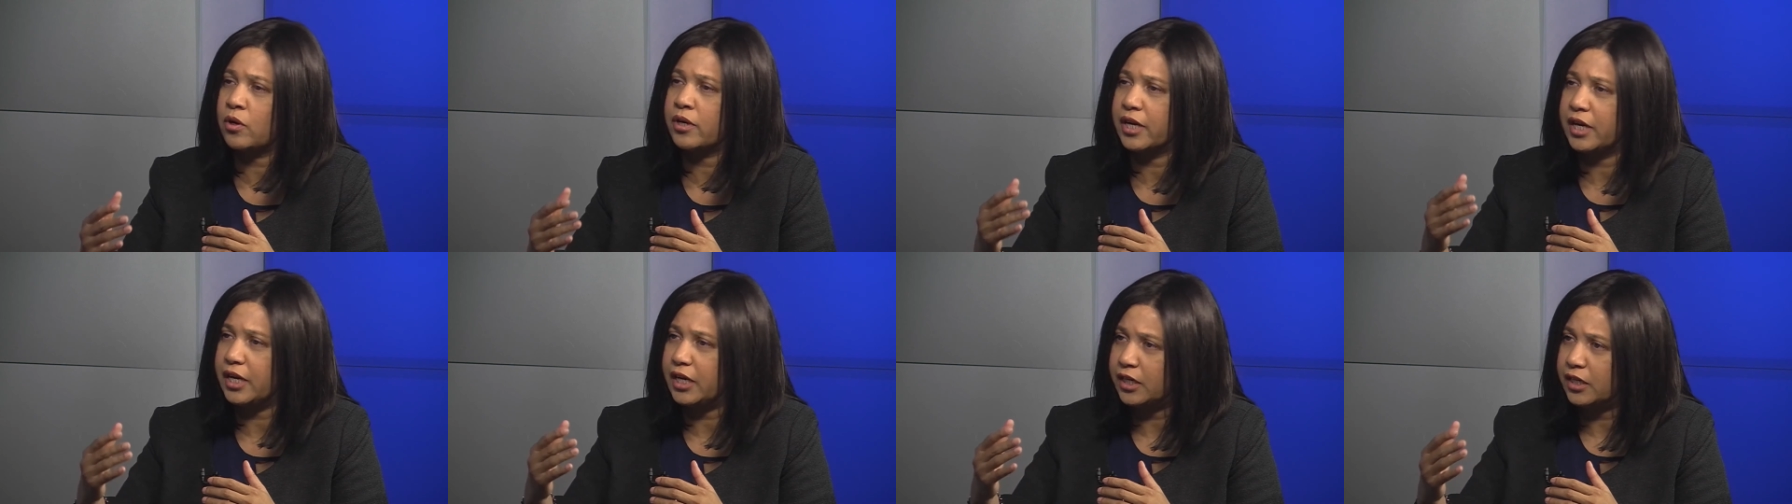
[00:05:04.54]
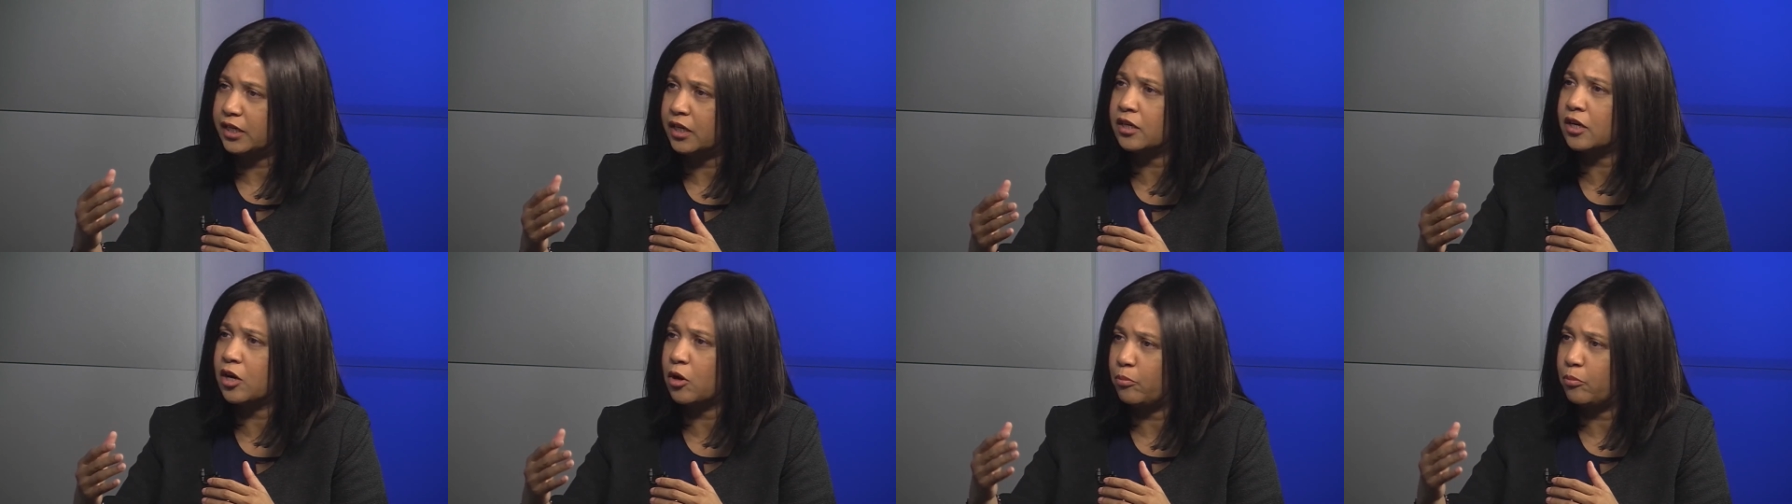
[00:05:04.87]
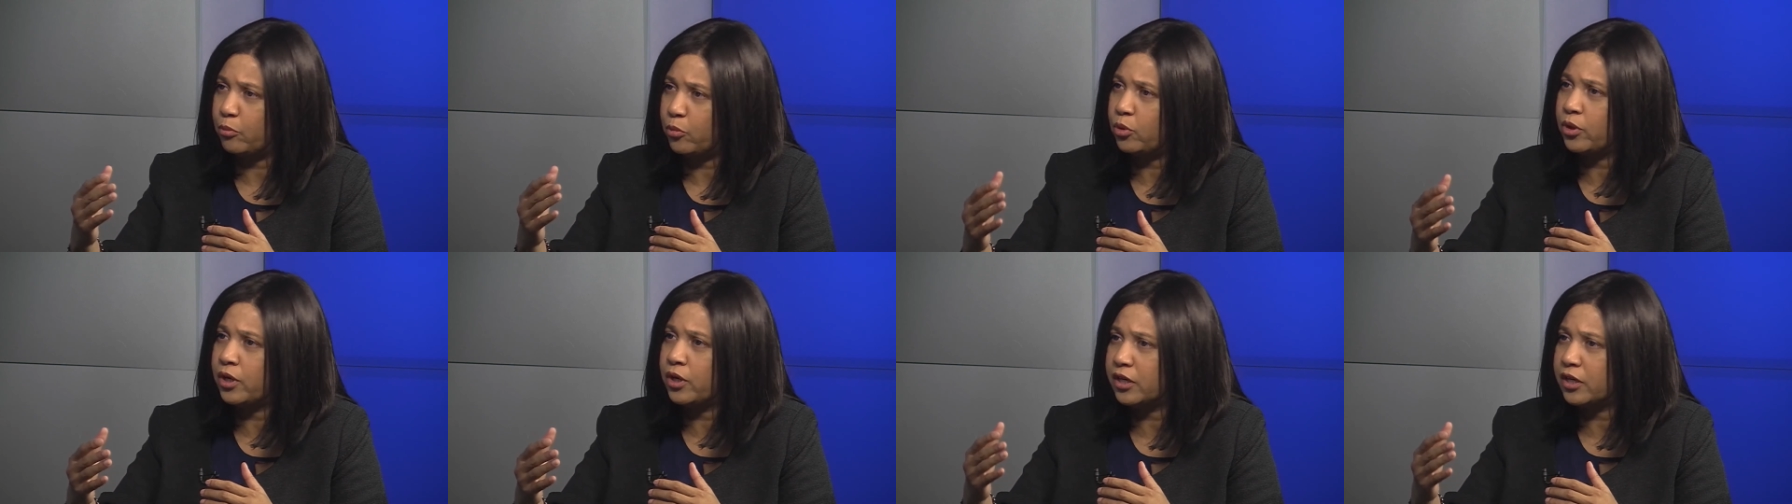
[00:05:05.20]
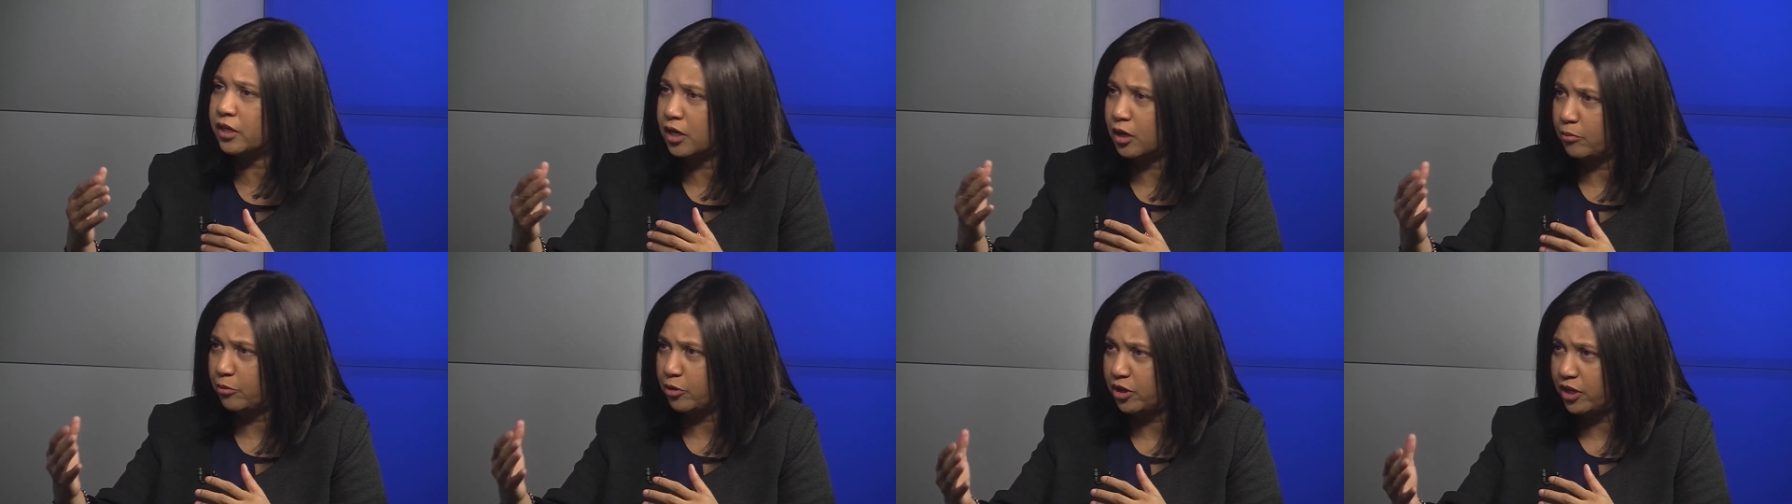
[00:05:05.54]
on
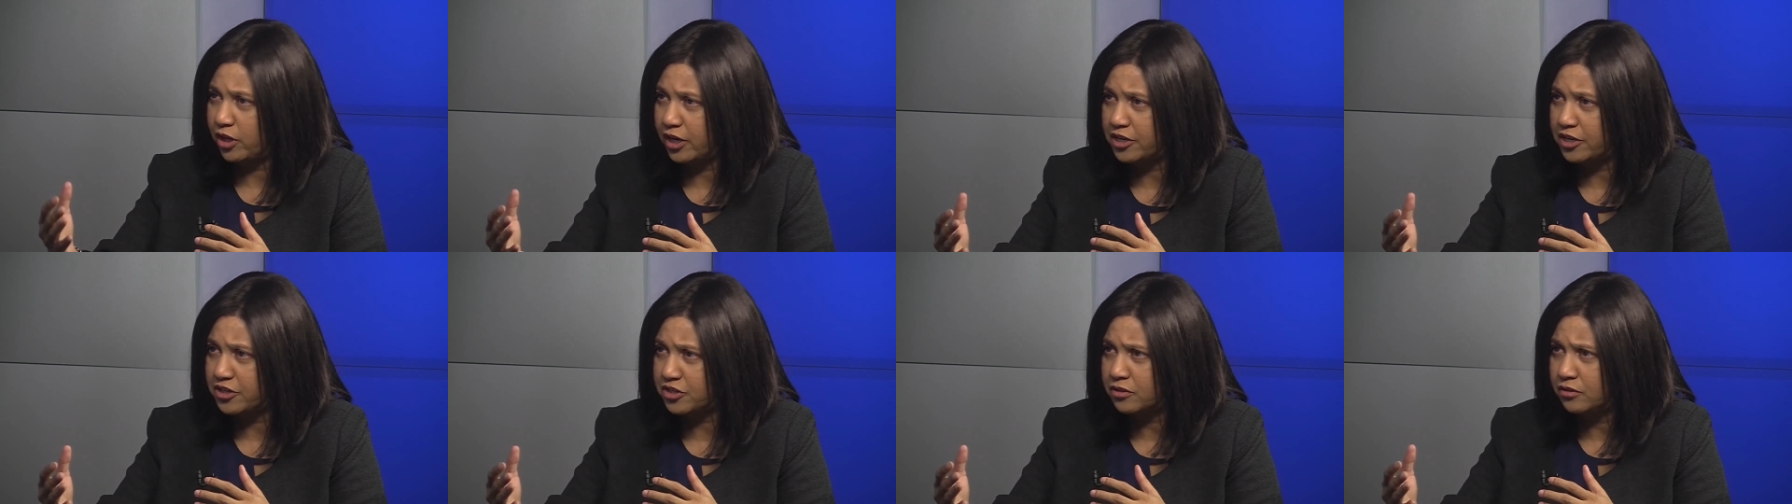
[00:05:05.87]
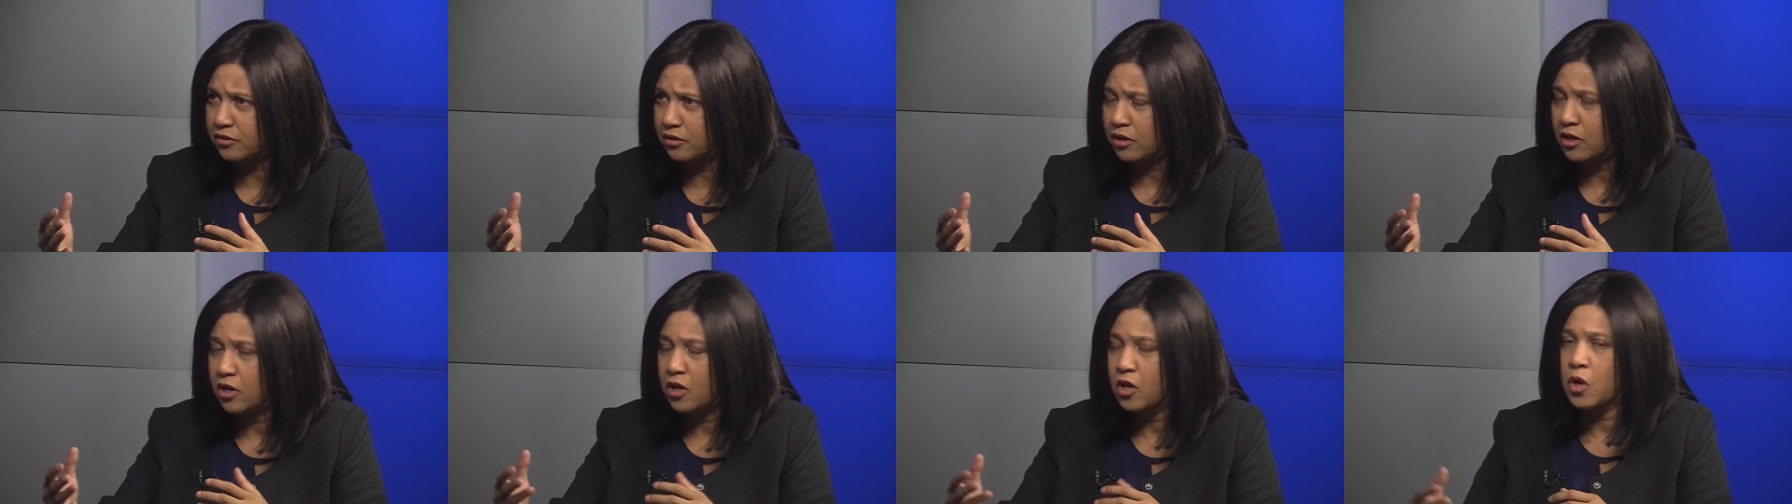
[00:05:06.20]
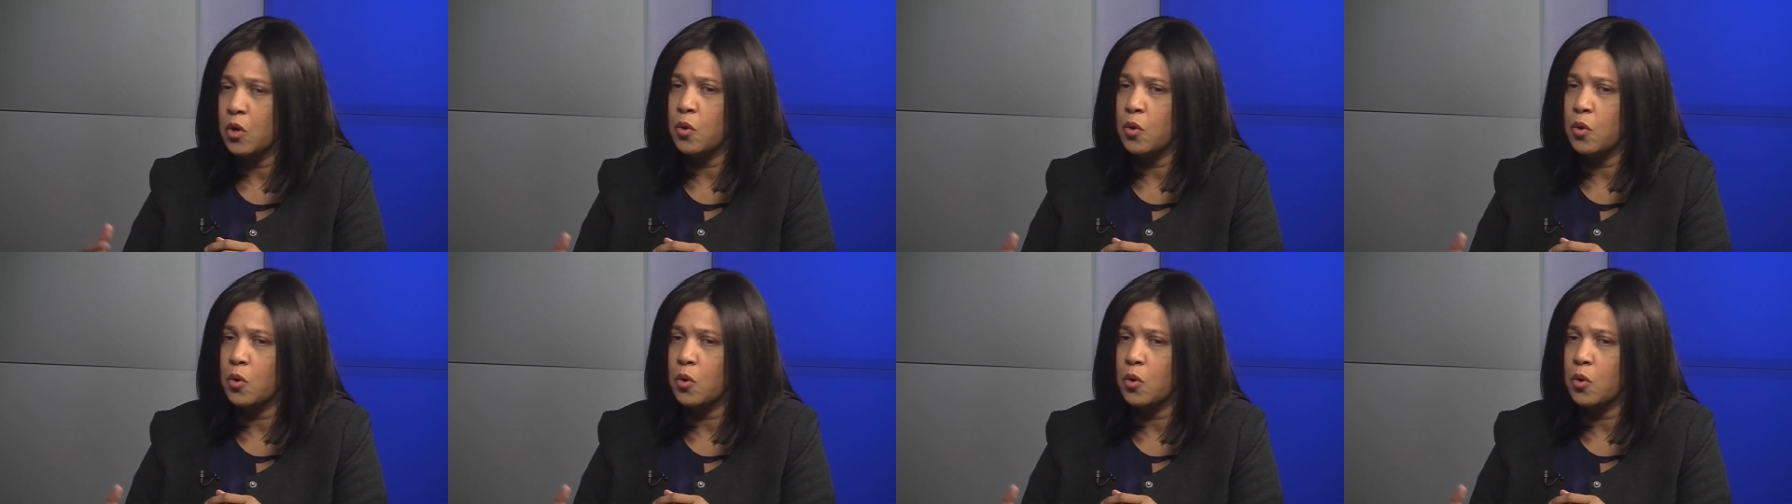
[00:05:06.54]
inter-component communication,